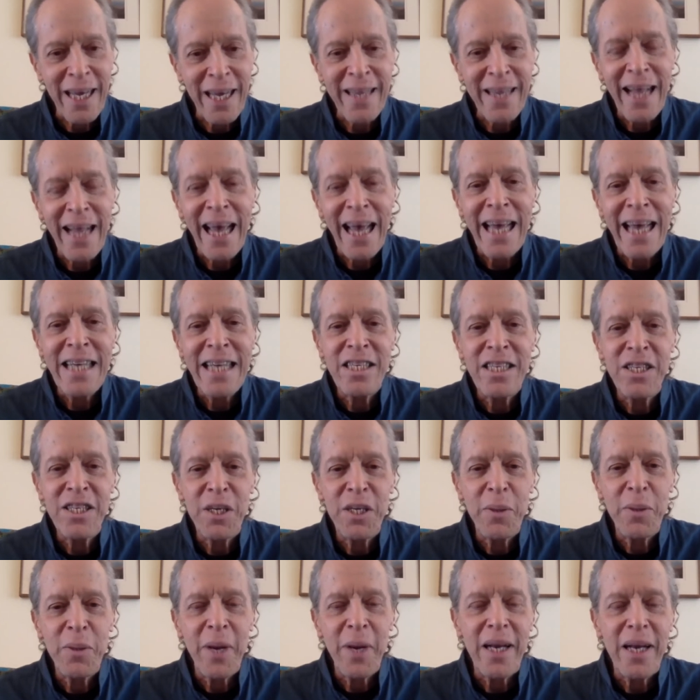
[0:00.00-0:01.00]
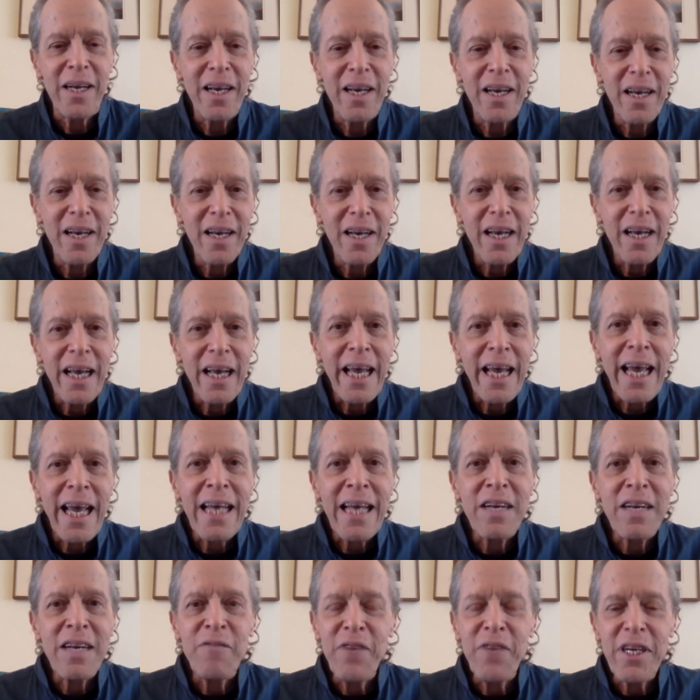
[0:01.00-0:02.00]
And they each do it
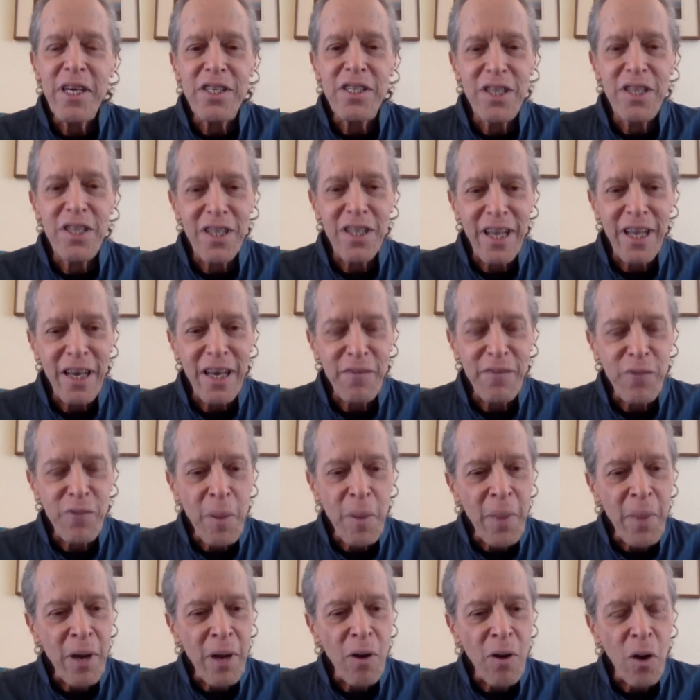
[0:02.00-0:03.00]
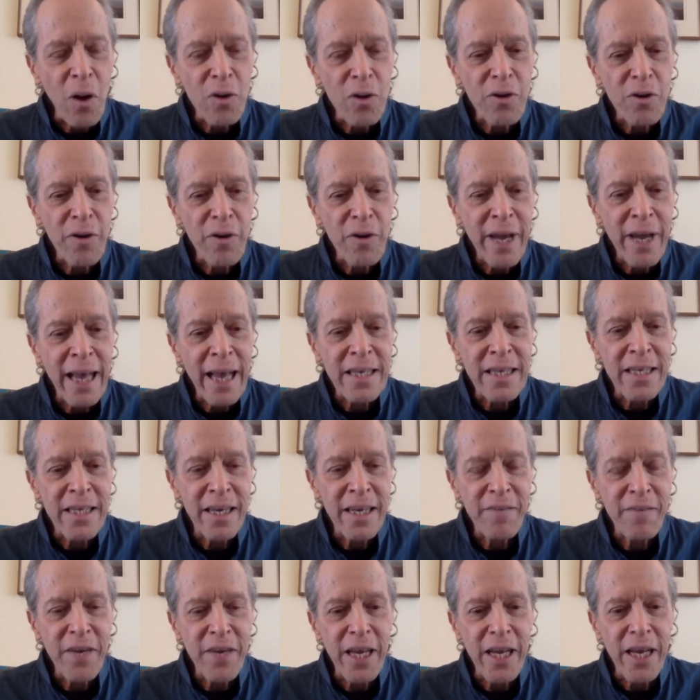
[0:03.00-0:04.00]
individually from their own
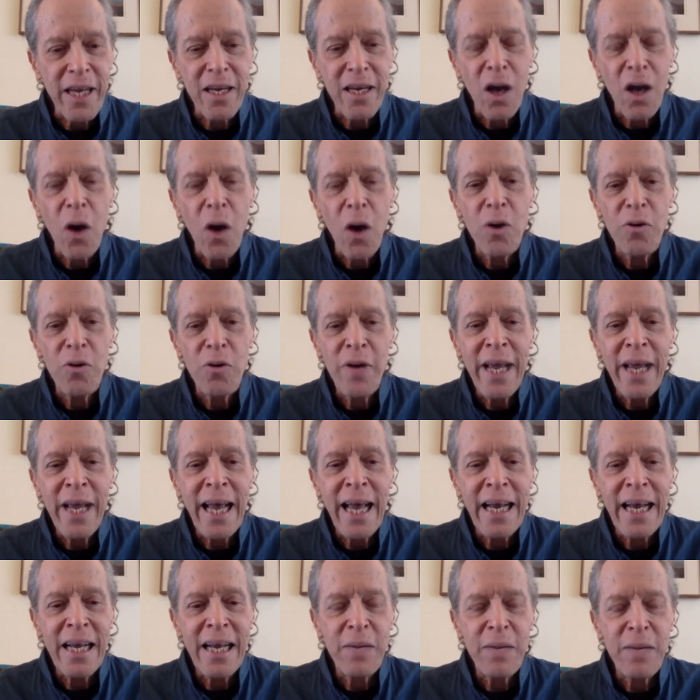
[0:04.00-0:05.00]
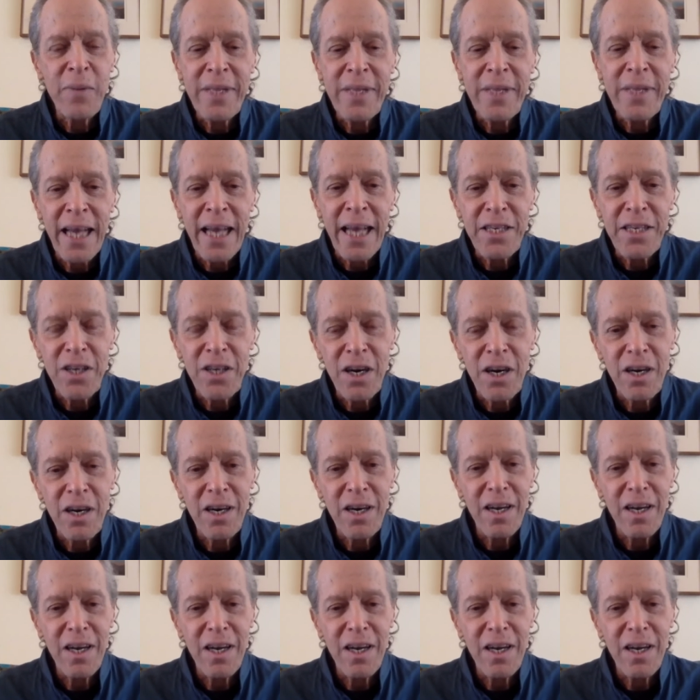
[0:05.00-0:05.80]
creativity, co-creating with nature,